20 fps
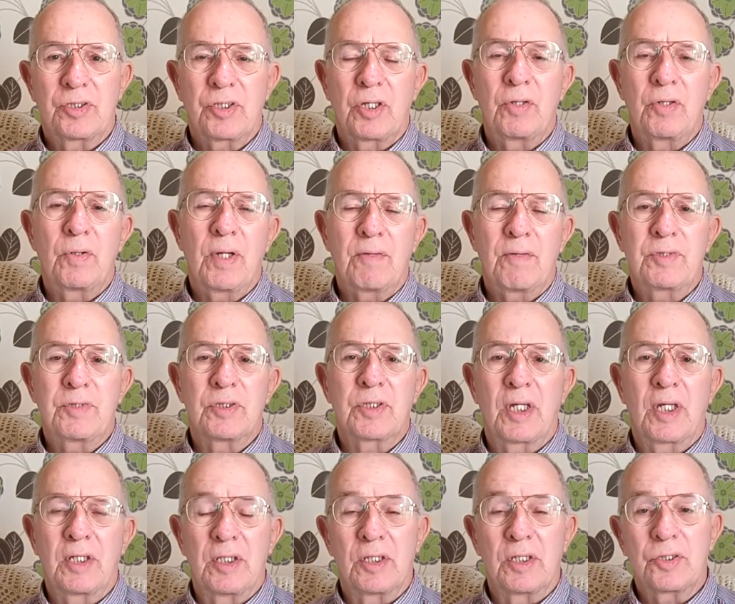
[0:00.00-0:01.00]
So you have to
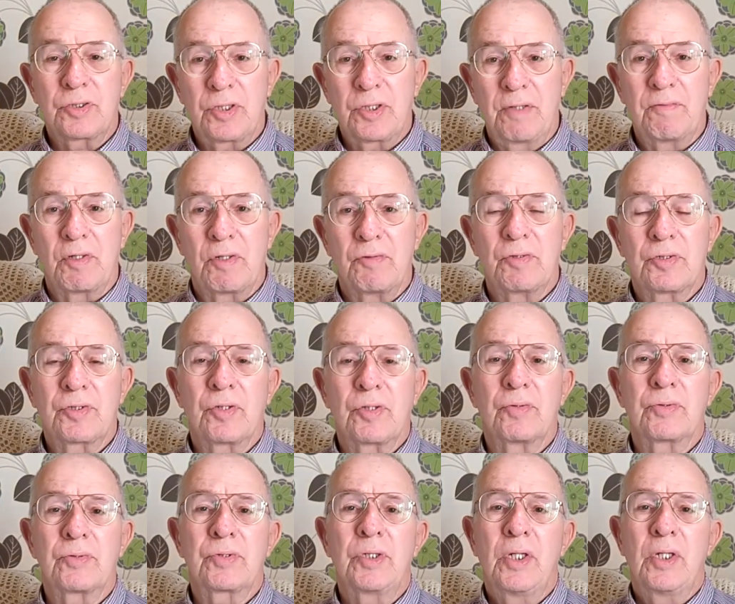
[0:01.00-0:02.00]
take their survey
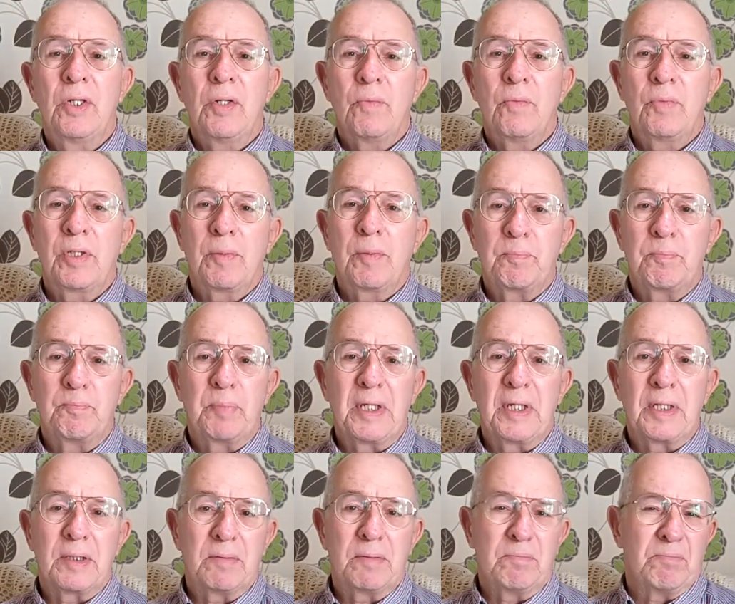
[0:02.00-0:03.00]
results with a
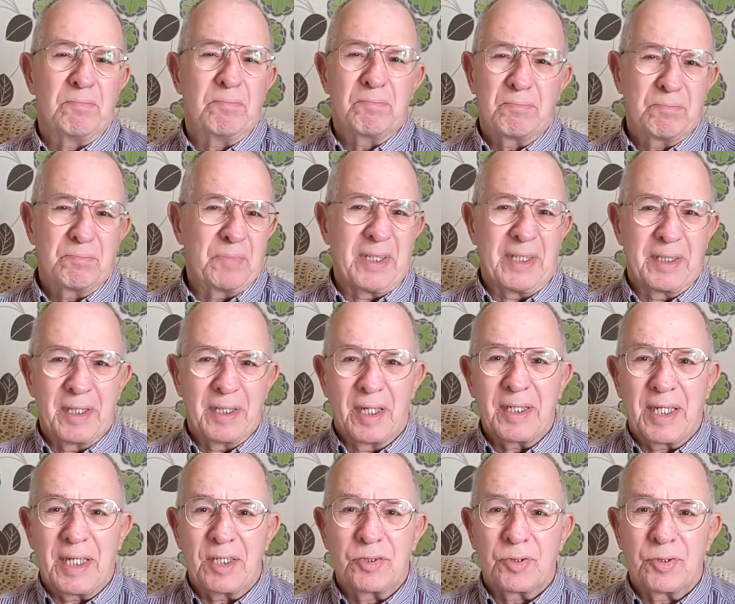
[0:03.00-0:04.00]
bit, well,
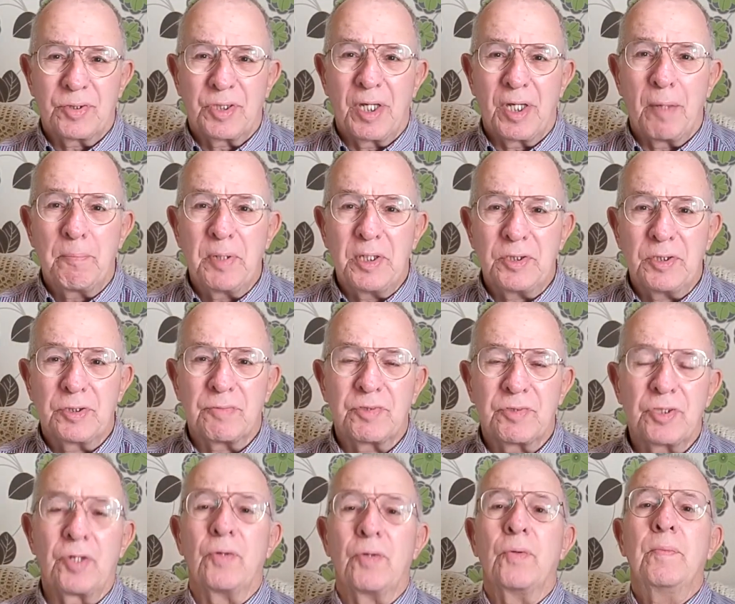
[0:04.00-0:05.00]
I guess you'd say a pinch of
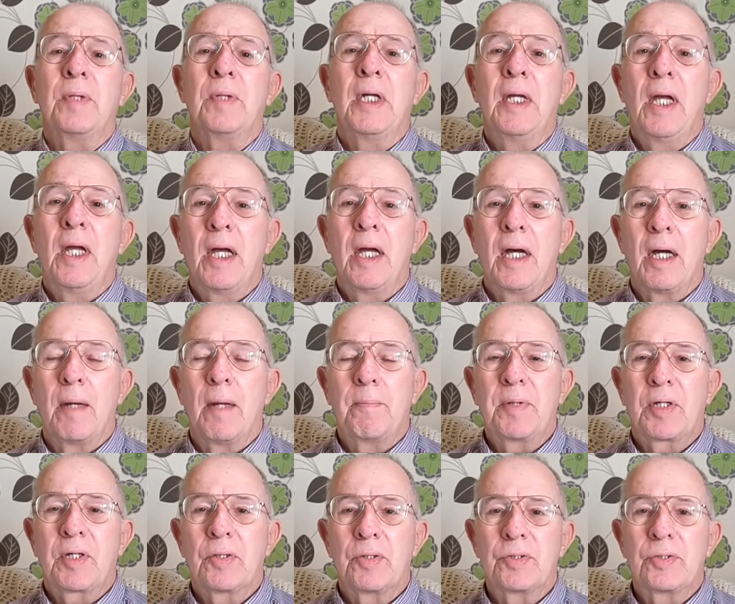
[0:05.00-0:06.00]
salt,
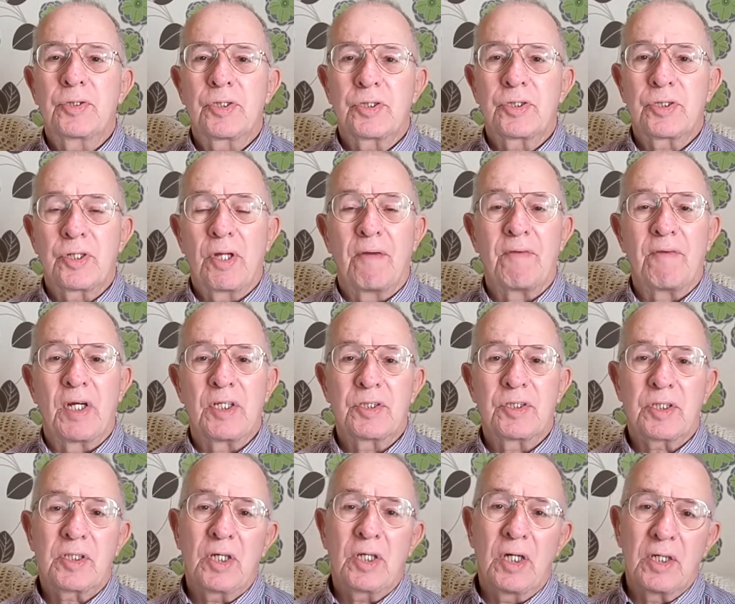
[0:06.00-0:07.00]
because the
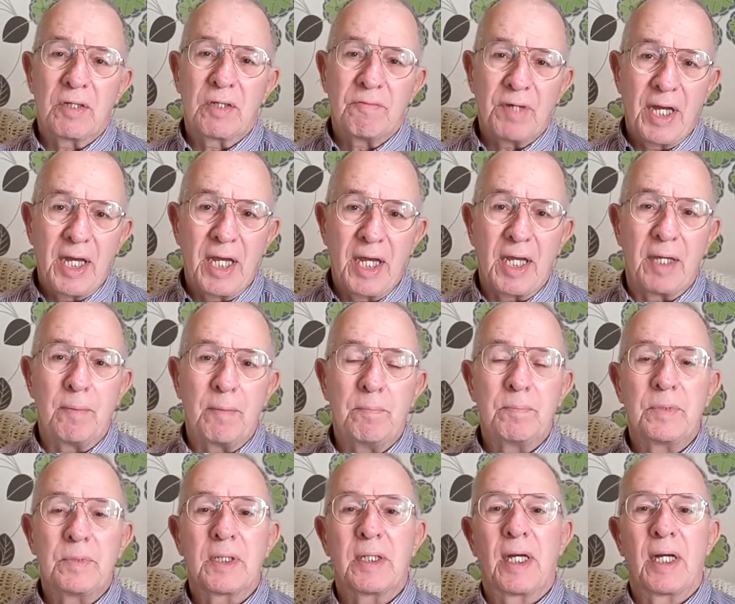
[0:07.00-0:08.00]
surveys are kind of
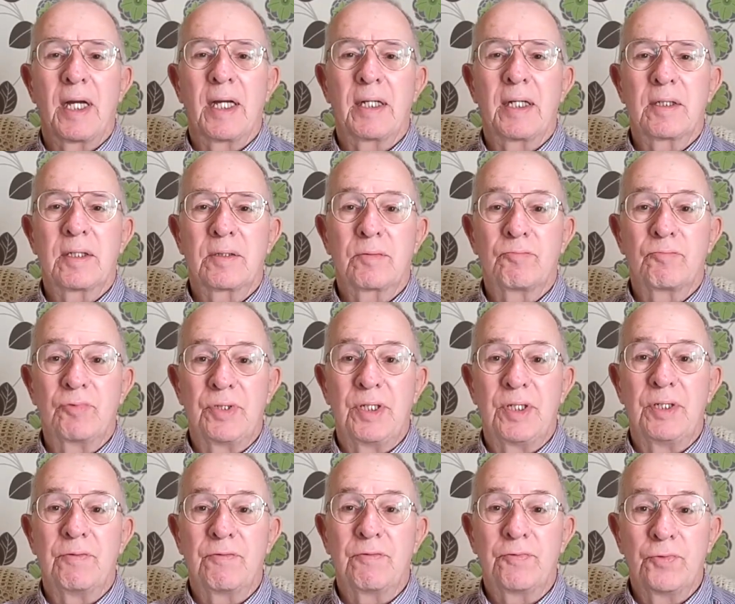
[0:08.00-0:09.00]
aimed at
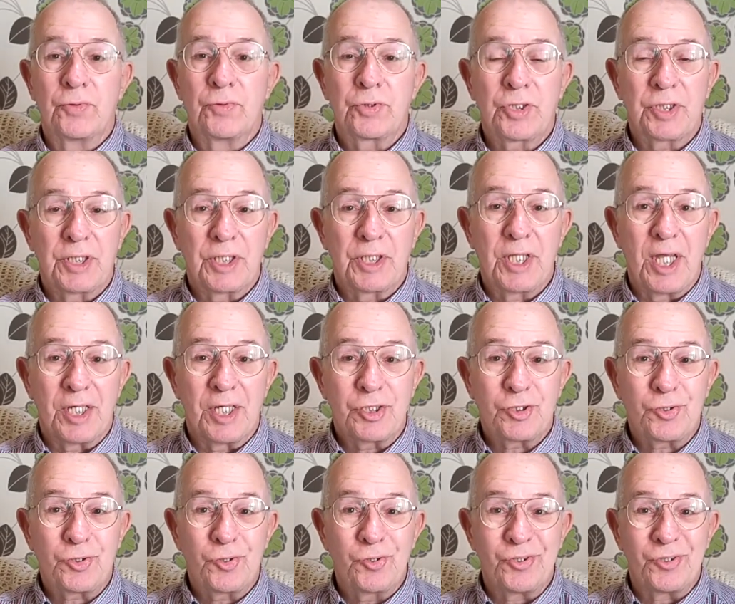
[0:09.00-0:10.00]
reinforcing their
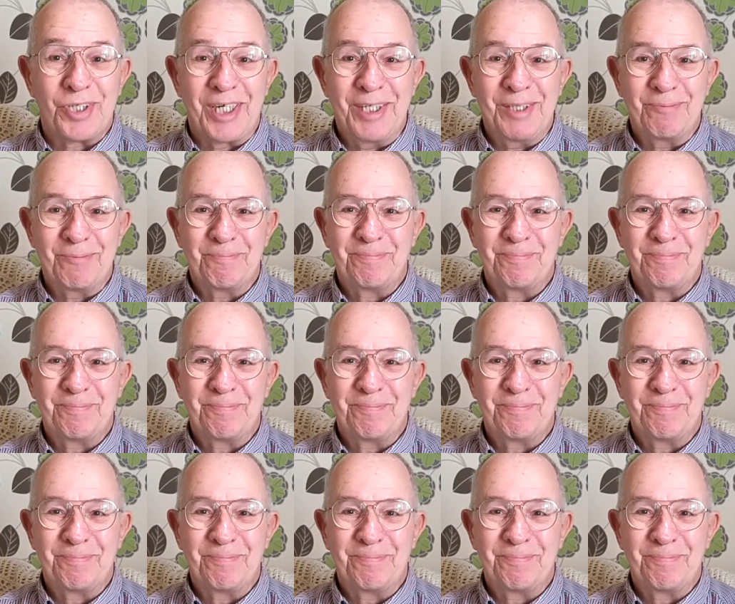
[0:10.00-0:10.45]
story.